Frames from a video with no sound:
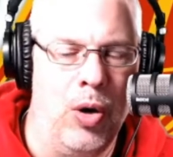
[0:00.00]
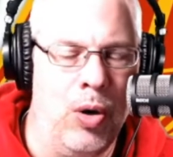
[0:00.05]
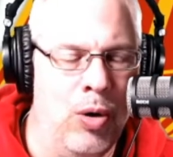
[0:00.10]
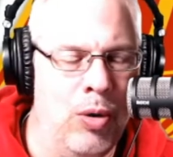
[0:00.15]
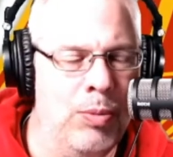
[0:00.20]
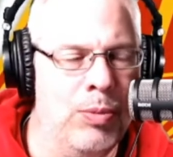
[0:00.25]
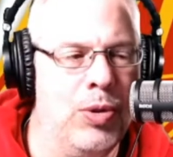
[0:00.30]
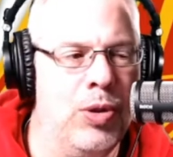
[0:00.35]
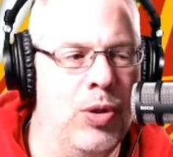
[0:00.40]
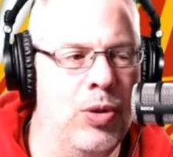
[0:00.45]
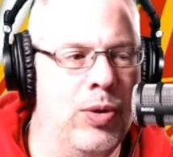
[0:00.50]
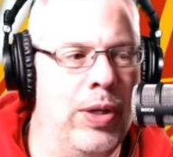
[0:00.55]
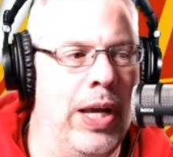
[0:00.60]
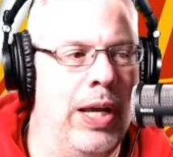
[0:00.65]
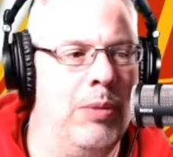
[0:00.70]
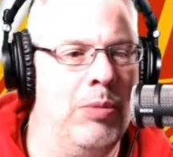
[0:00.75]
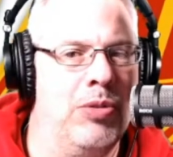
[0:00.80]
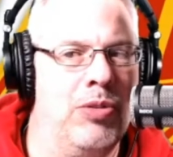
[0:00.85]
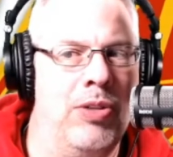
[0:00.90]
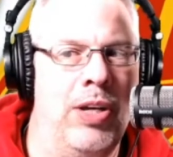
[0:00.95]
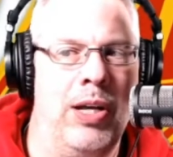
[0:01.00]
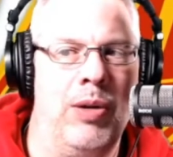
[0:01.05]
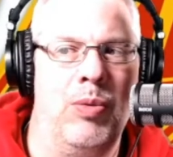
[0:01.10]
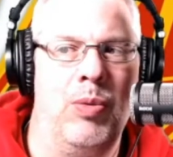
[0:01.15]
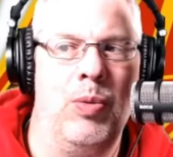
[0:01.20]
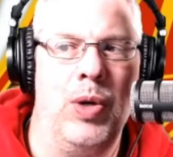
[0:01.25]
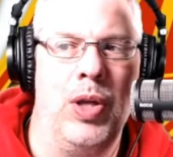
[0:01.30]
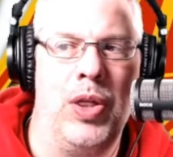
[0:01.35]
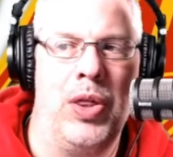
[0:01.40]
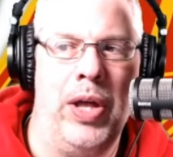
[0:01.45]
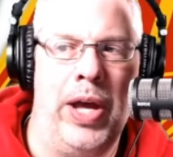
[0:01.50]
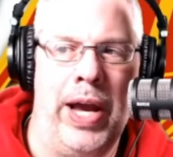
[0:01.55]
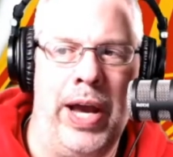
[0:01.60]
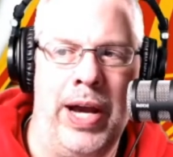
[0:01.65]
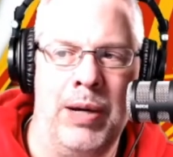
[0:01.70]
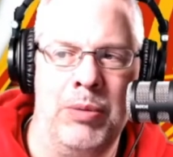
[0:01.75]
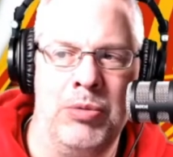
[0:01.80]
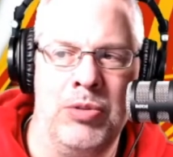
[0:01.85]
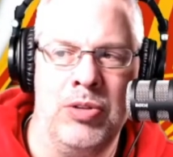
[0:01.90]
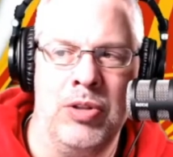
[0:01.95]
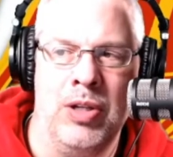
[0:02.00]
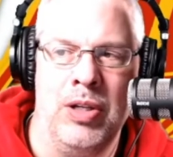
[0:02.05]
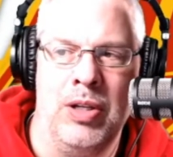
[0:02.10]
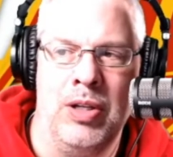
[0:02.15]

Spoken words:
2-game set with the Habs,